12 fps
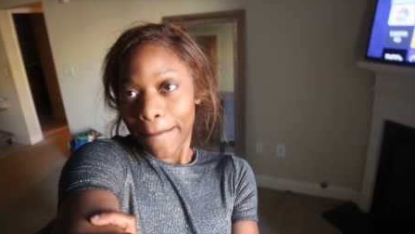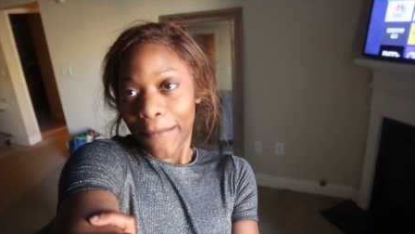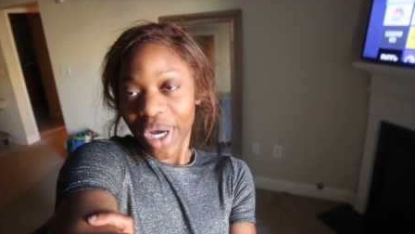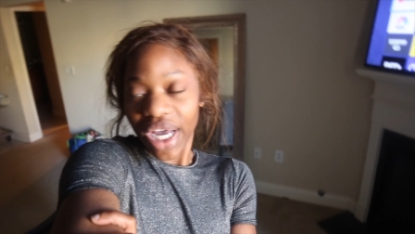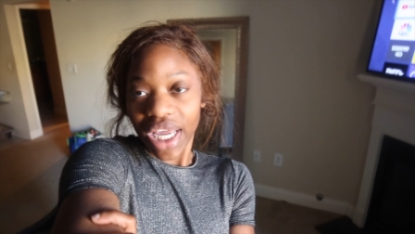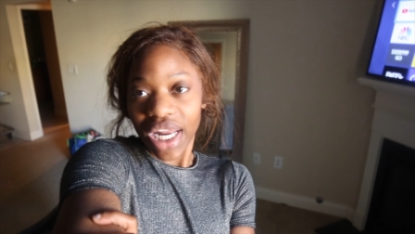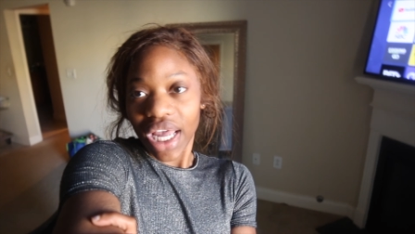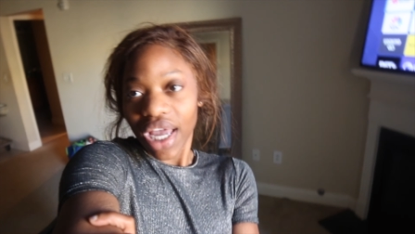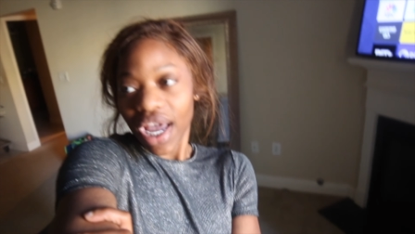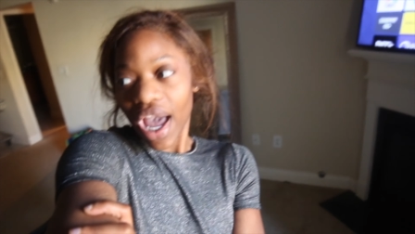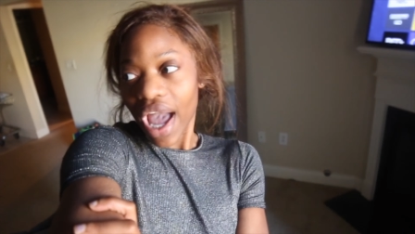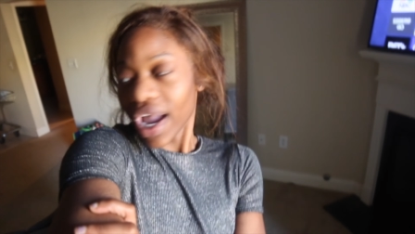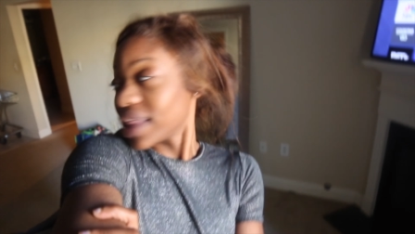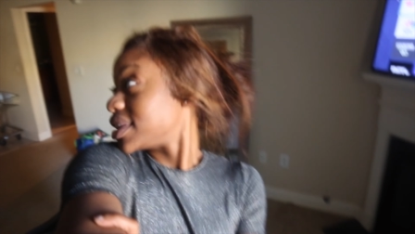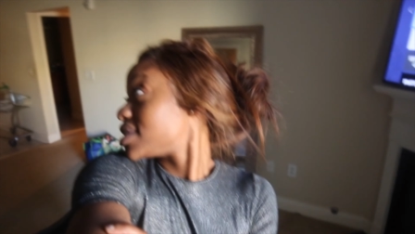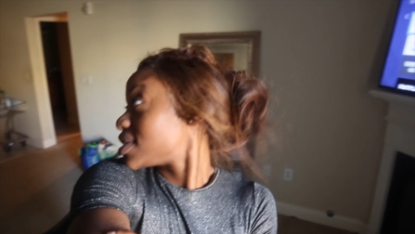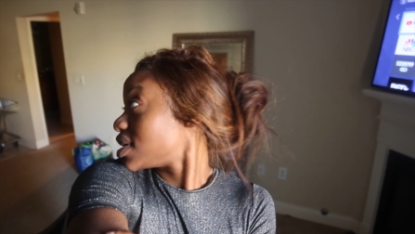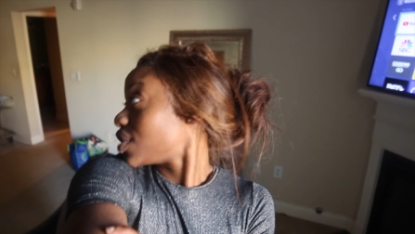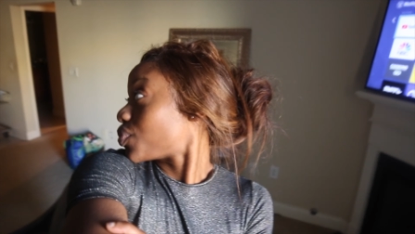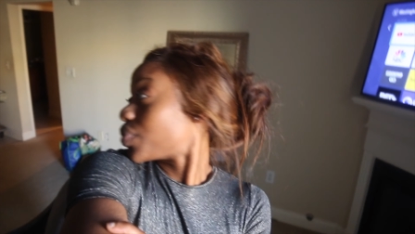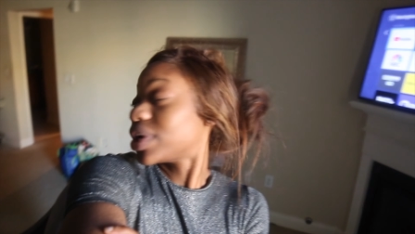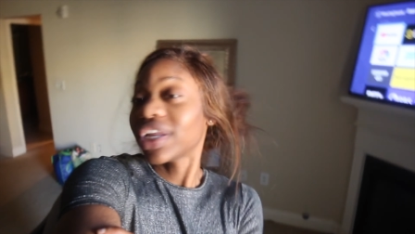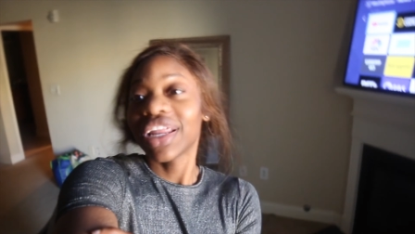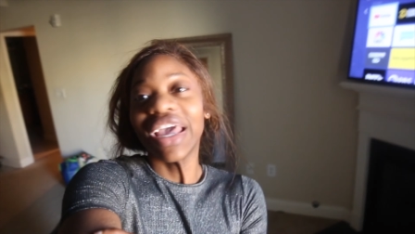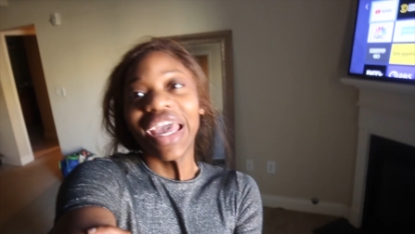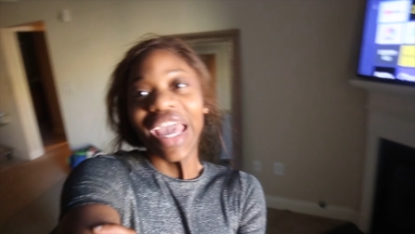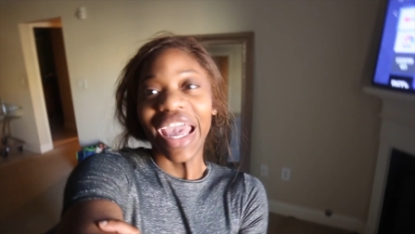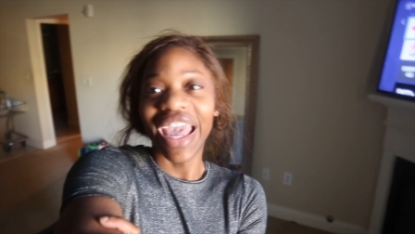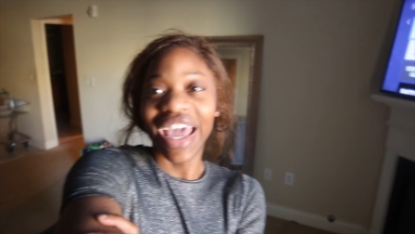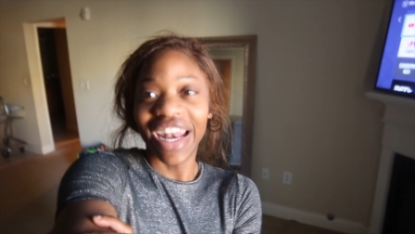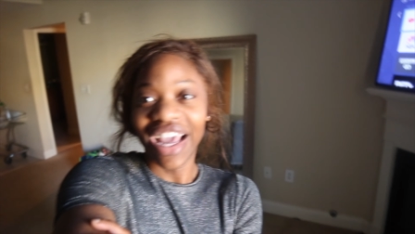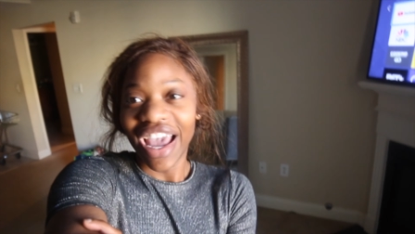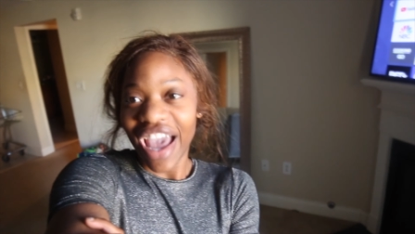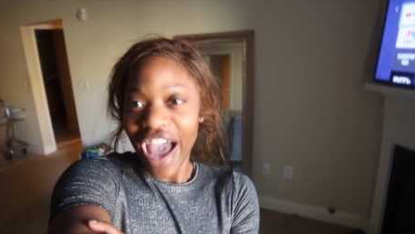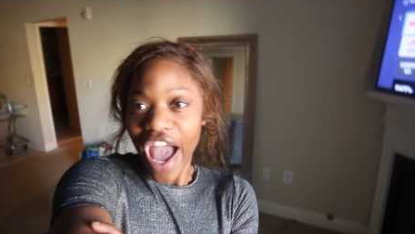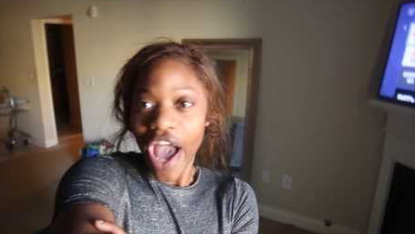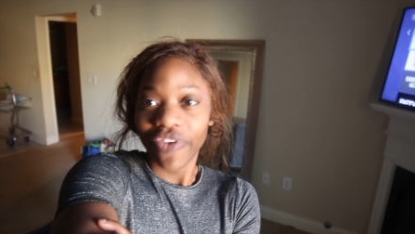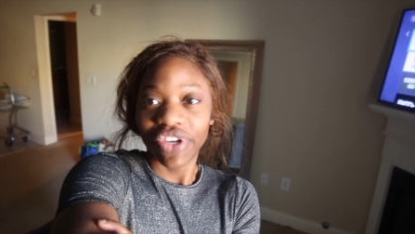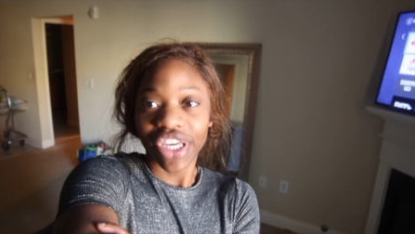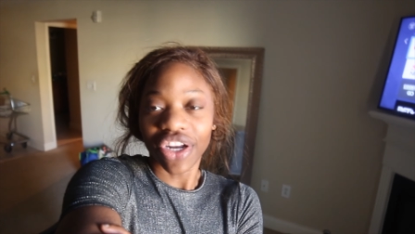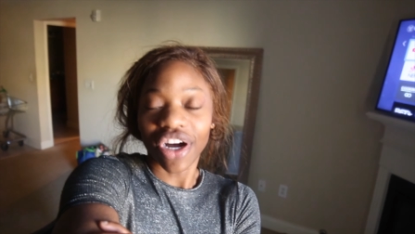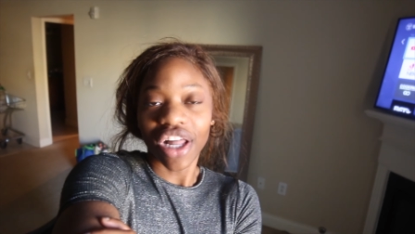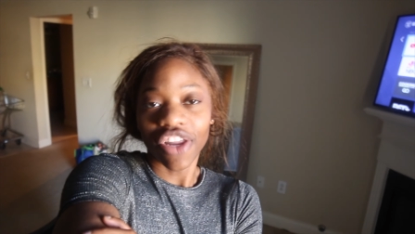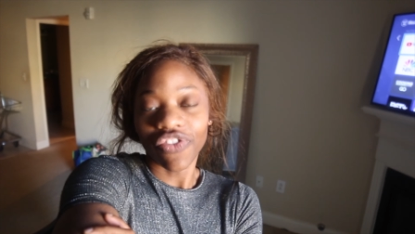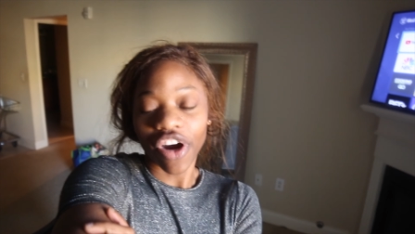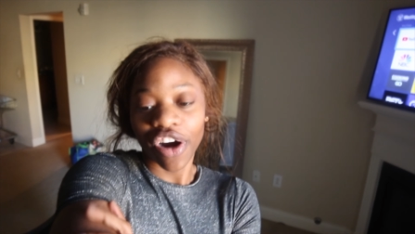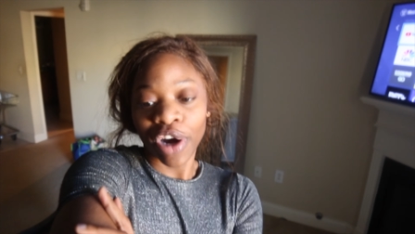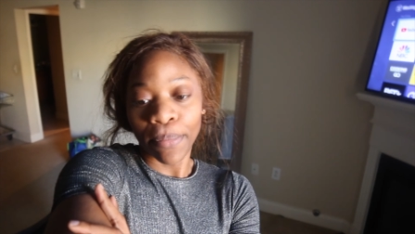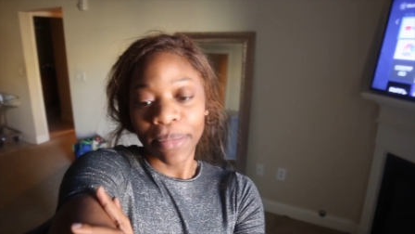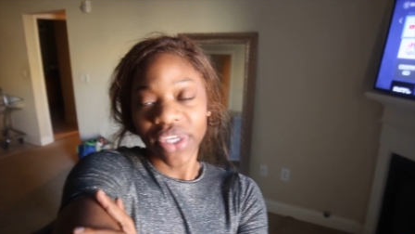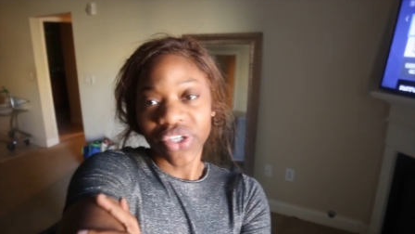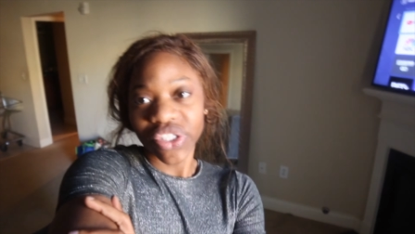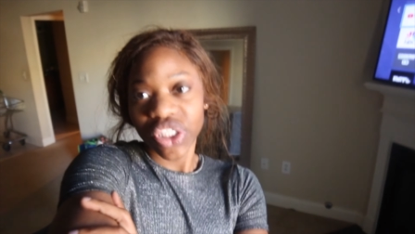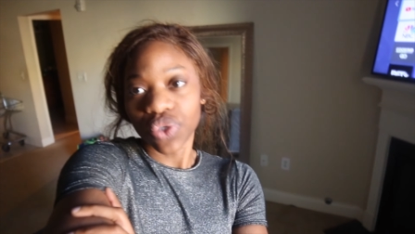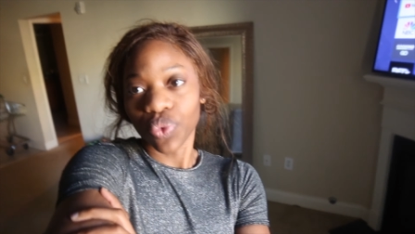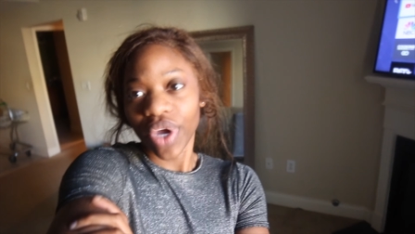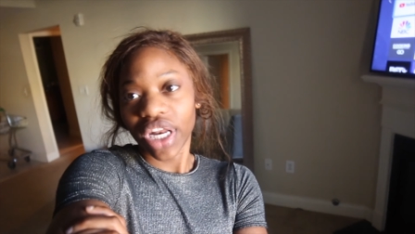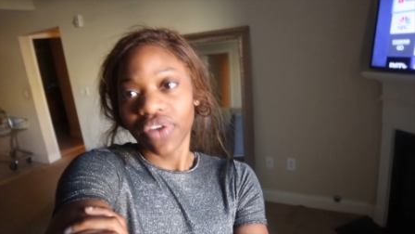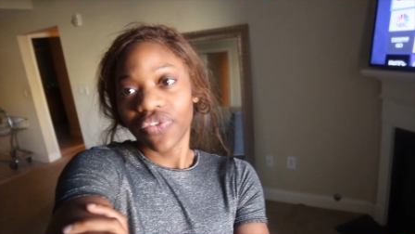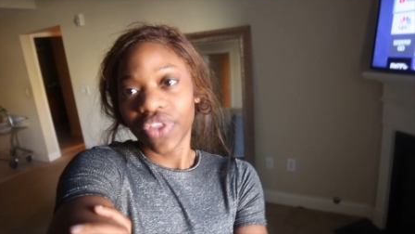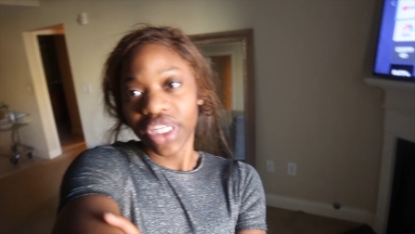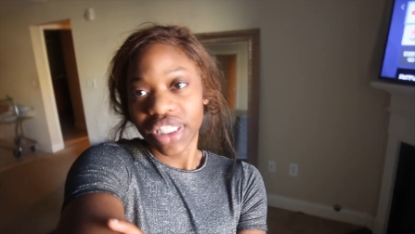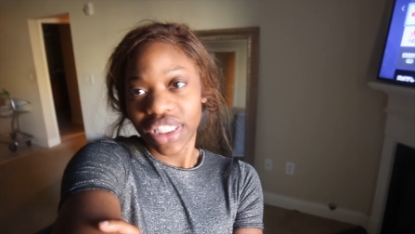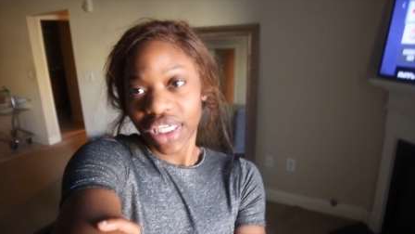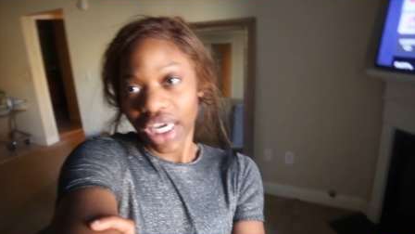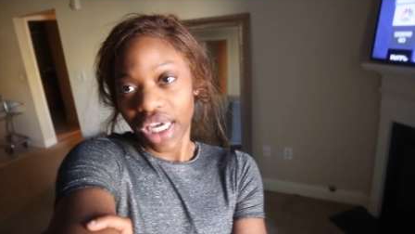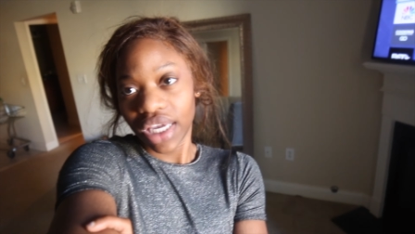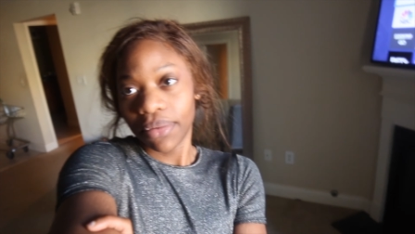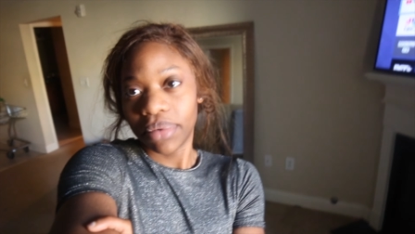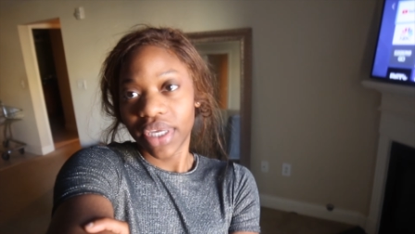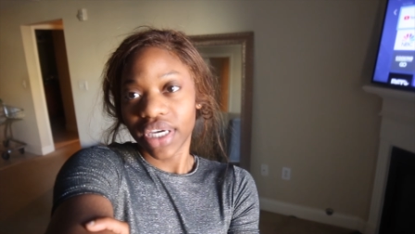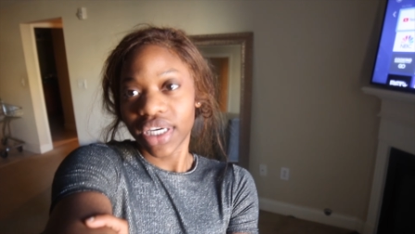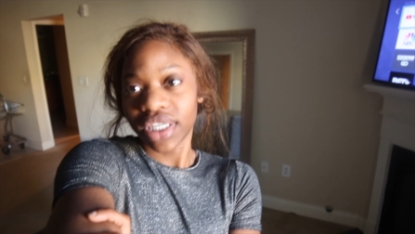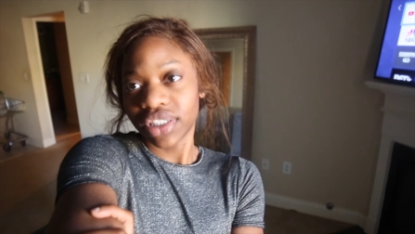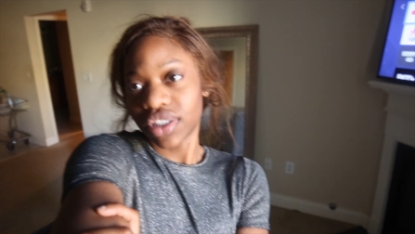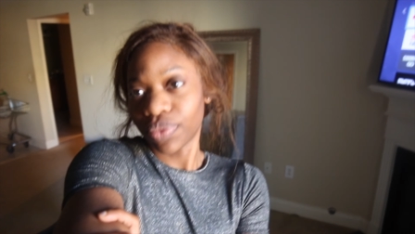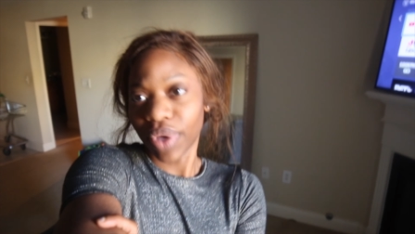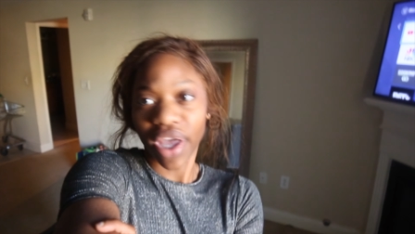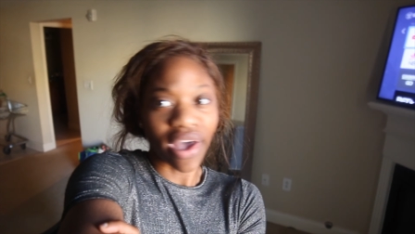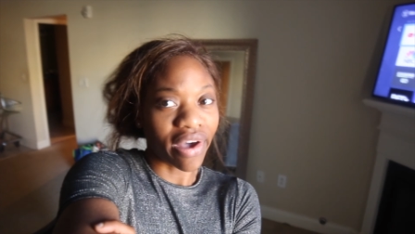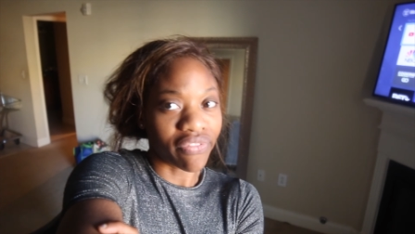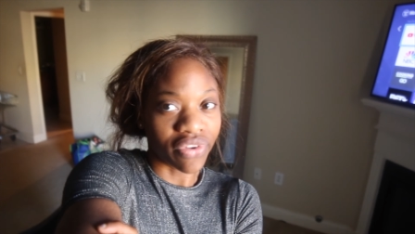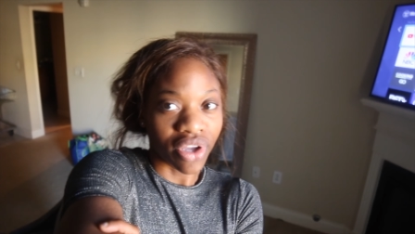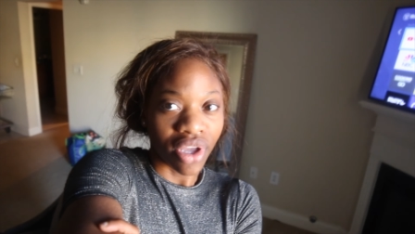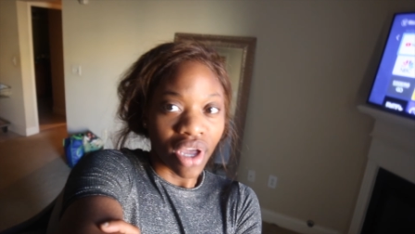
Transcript: But I got the sink running and I have to get all of our meals ready for the day because we have